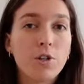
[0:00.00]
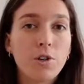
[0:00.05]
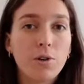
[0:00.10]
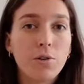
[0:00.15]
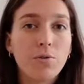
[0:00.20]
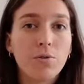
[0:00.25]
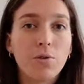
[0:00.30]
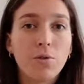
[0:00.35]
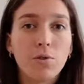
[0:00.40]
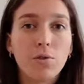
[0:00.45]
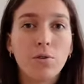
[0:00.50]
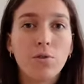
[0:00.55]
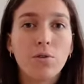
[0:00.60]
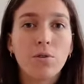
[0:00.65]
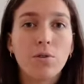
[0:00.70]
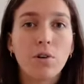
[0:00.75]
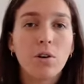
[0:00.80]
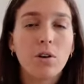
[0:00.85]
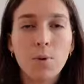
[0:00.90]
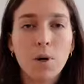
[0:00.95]

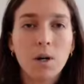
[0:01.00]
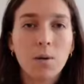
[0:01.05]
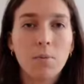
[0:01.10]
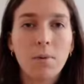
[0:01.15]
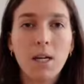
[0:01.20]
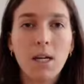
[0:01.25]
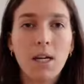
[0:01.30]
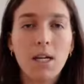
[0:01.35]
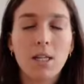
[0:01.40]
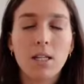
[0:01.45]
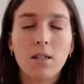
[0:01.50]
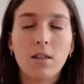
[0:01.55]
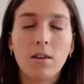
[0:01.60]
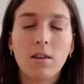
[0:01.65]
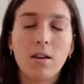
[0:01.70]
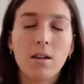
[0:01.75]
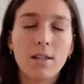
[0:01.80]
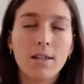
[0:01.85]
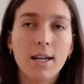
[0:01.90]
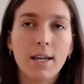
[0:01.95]
tofu, or smoked meat,
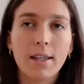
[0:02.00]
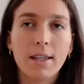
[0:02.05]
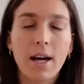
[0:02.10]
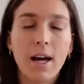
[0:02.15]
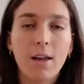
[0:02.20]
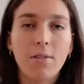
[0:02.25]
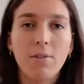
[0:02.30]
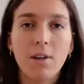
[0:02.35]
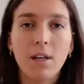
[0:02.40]
things like that.